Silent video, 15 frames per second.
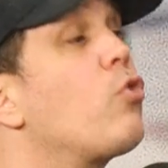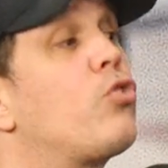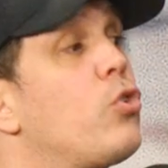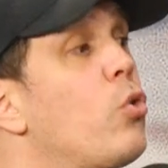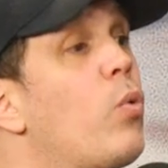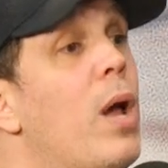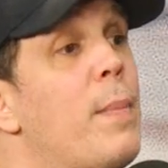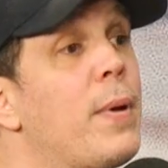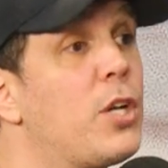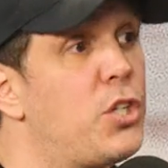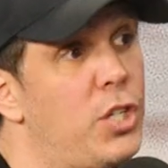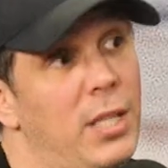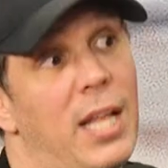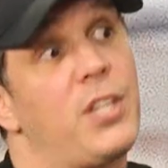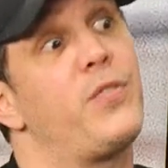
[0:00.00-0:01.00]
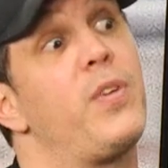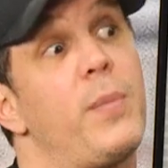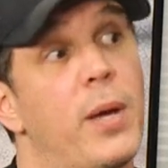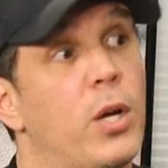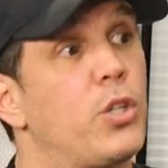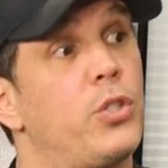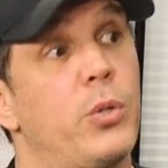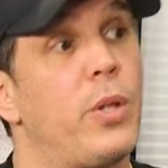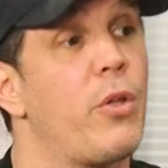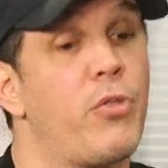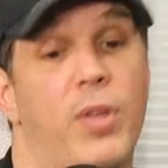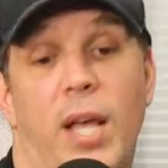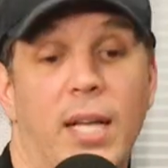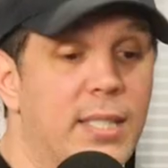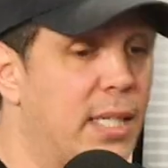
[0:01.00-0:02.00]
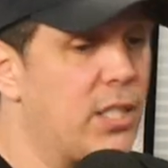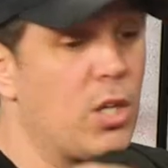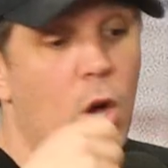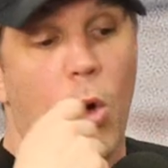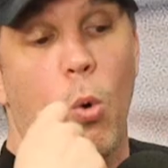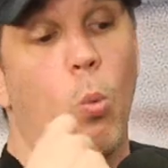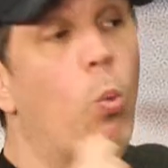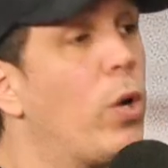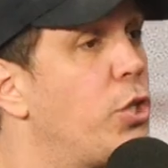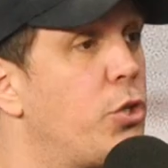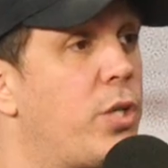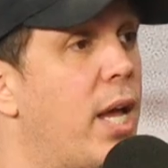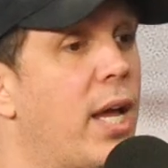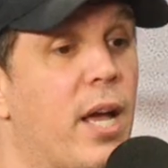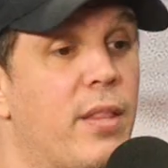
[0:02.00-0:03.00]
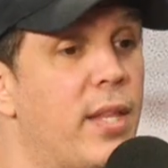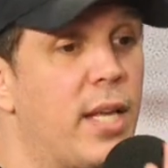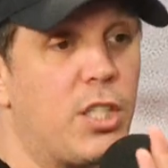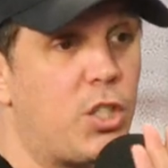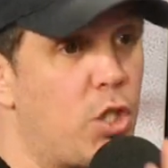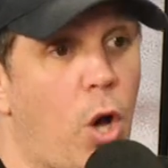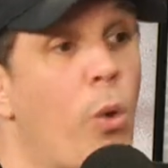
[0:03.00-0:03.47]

so great because she lets filmmakers do their thing and says, what's your take on this?